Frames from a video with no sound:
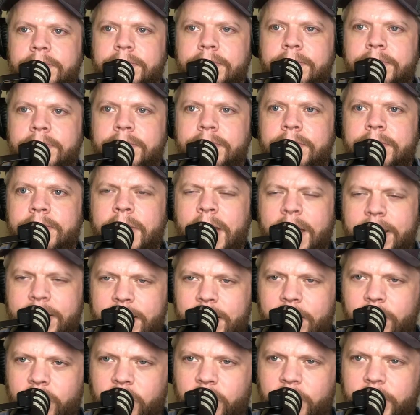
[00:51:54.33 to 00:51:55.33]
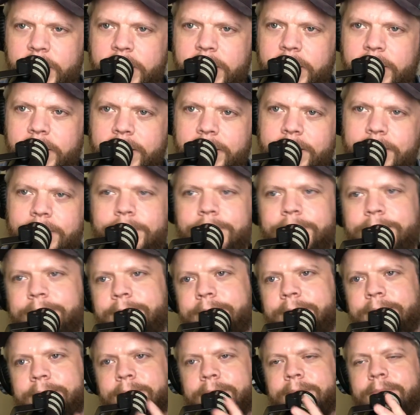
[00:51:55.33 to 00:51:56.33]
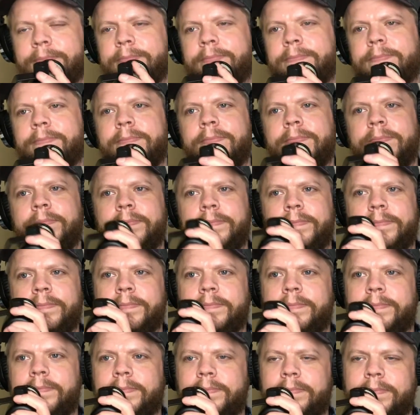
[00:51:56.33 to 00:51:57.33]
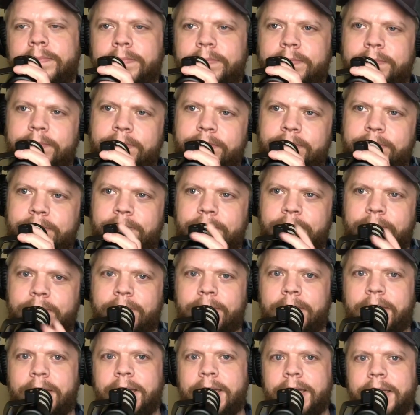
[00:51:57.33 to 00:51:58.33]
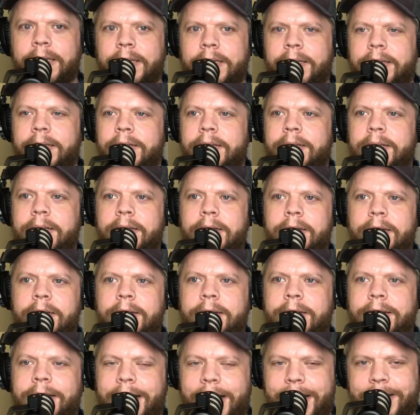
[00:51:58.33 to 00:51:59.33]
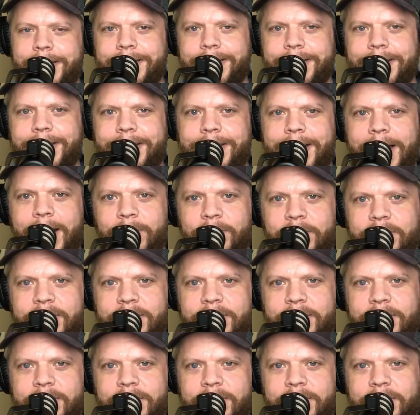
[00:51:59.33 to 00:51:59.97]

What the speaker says: (silent)